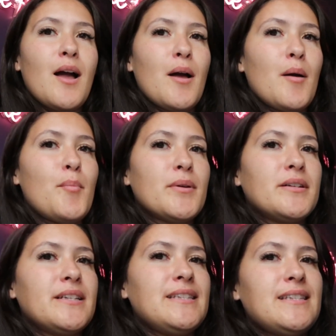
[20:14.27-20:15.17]
up
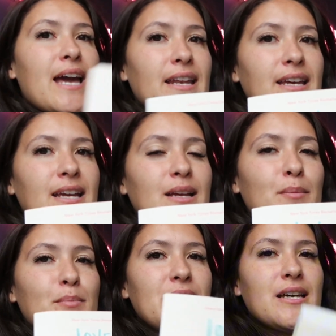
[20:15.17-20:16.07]

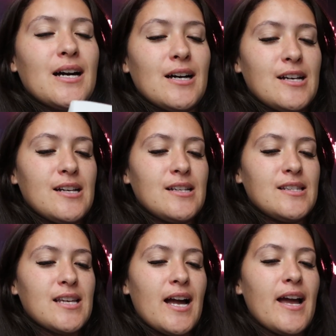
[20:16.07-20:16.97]
getting
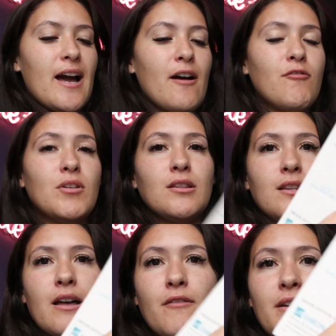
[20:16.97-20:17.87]
because I have
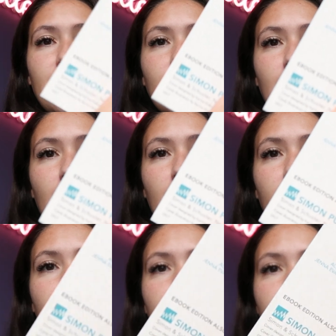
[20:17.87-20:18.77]
Love and
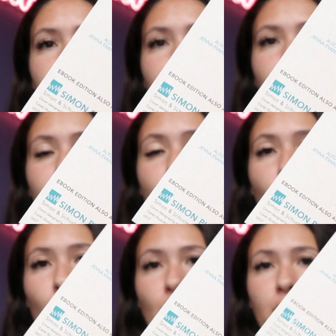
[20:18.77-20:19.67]
Luck and Love and
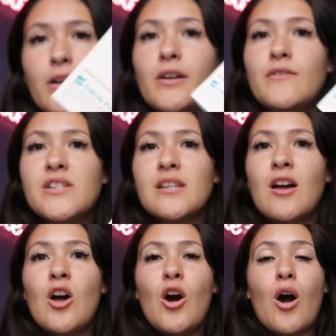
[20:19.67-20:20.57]
Olives
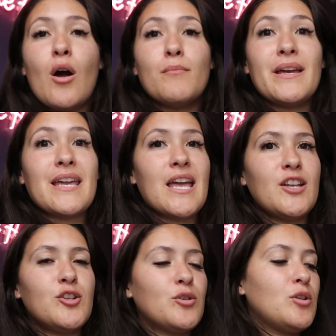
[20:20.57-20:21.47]
on my
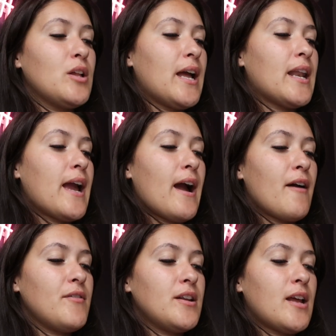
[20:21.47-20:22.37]
Kindle, and I
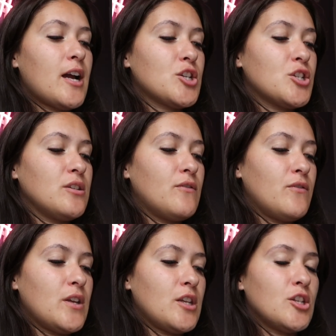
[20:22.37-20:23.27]
haven't actually
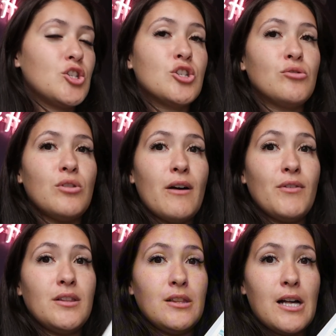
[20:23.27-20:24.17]
finished
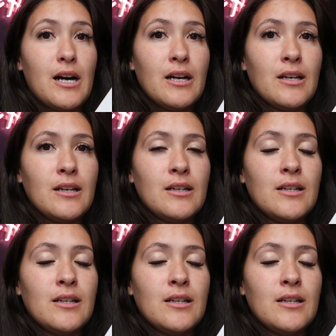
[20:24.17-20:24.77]
Love and Luck